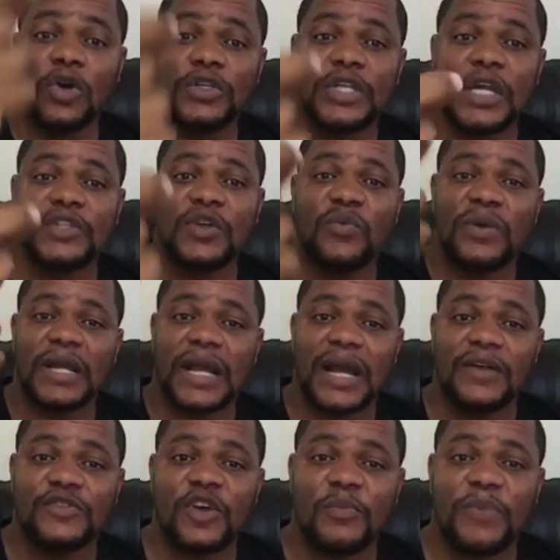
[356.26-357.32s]

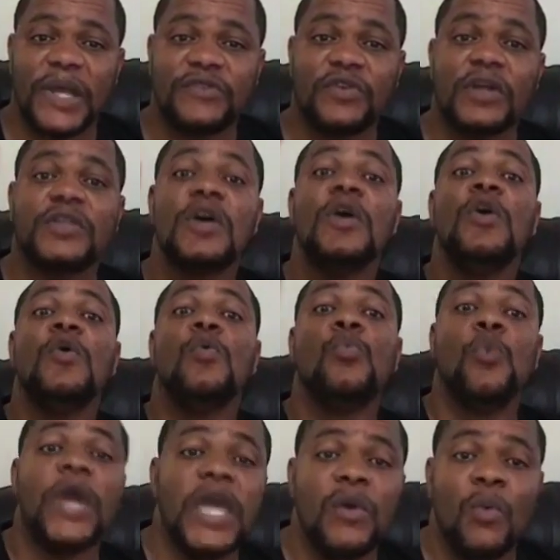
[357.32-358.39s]
negotiation with the Council of
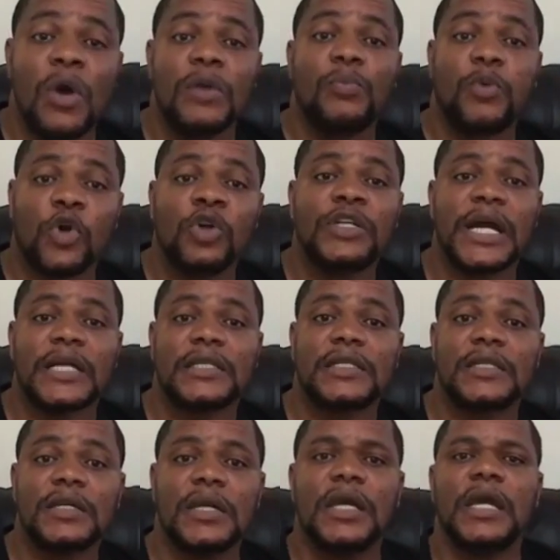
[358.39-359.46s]
Patriots, we would
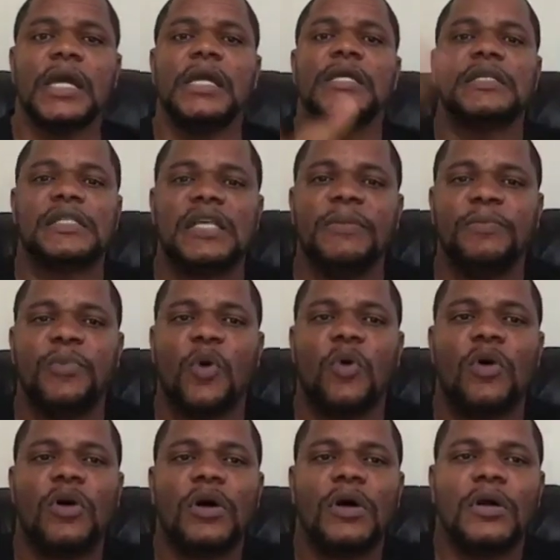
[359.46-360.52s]
protest. It
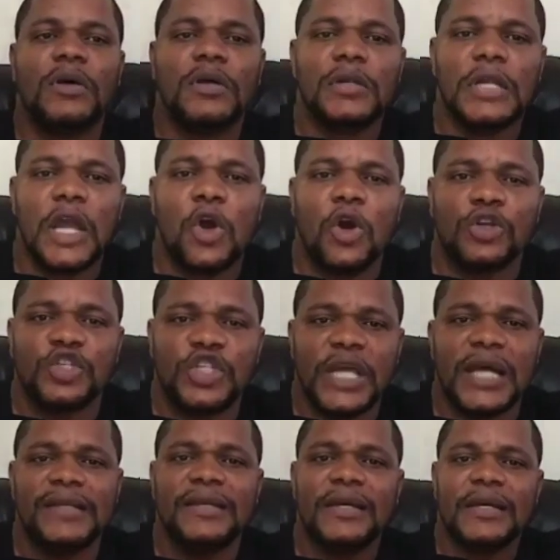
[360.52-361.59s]
is simple.
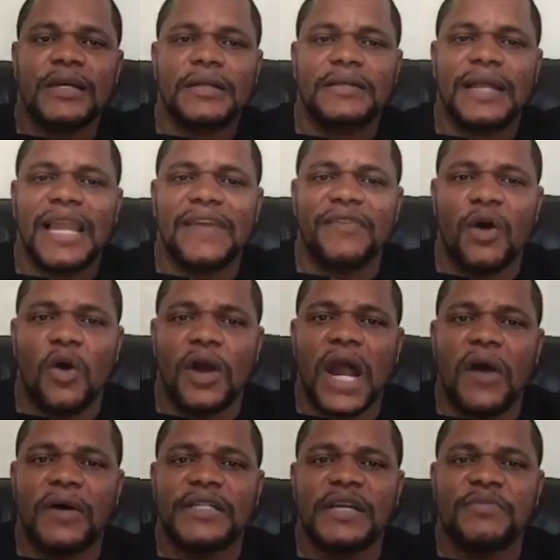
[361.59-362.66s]
Negotiate,
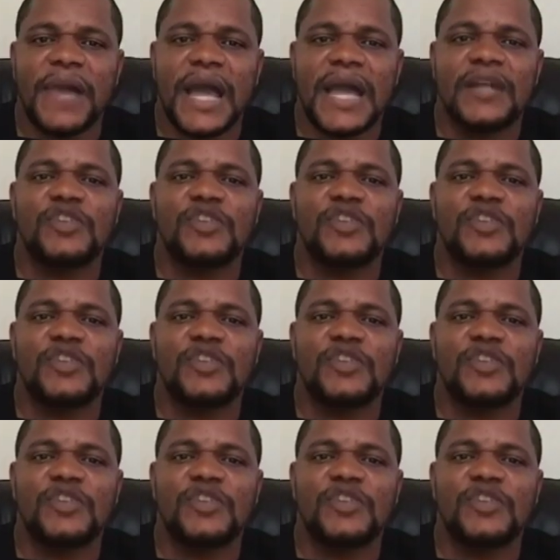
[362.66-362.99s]
deliver on